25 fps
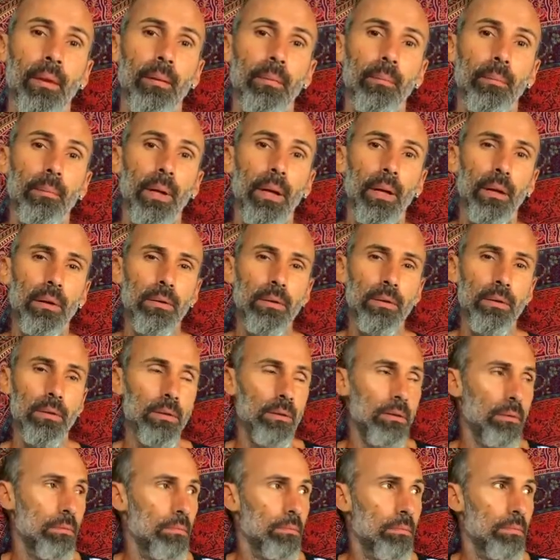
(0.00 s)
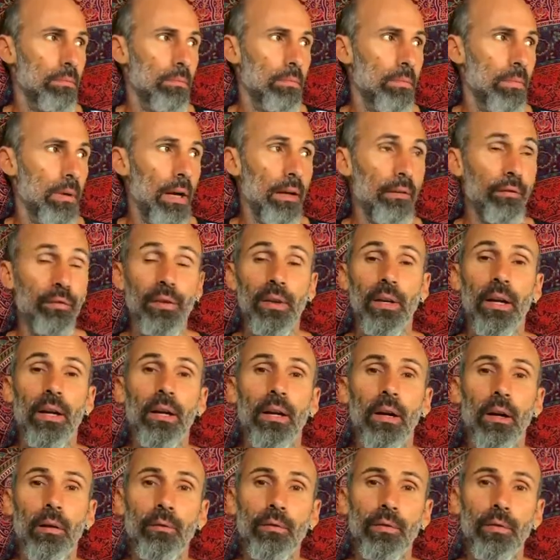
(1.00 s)
because I feel
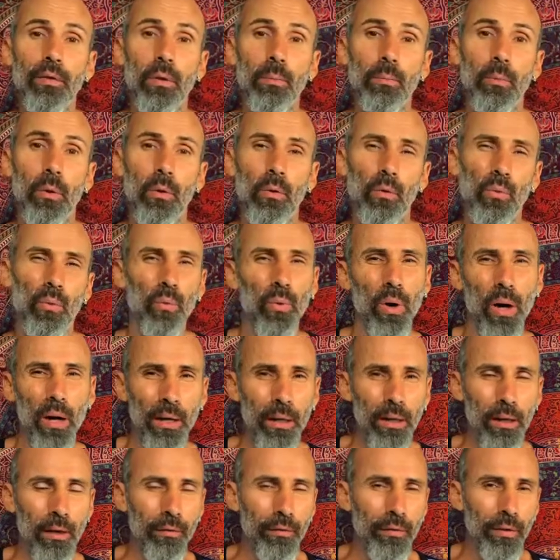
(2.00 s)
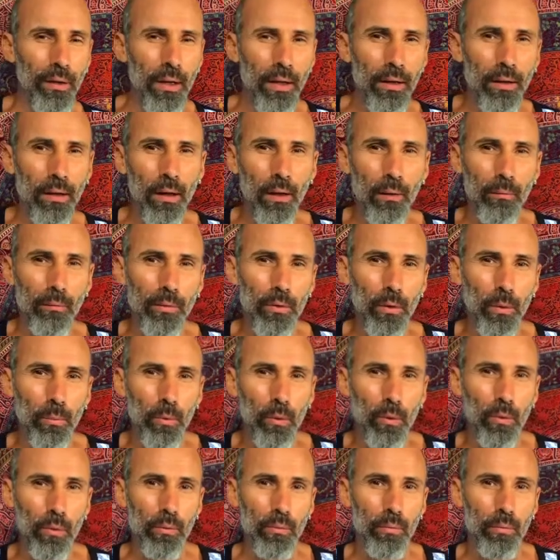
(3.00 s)
uncomfortable. Why I feel uncomfortable?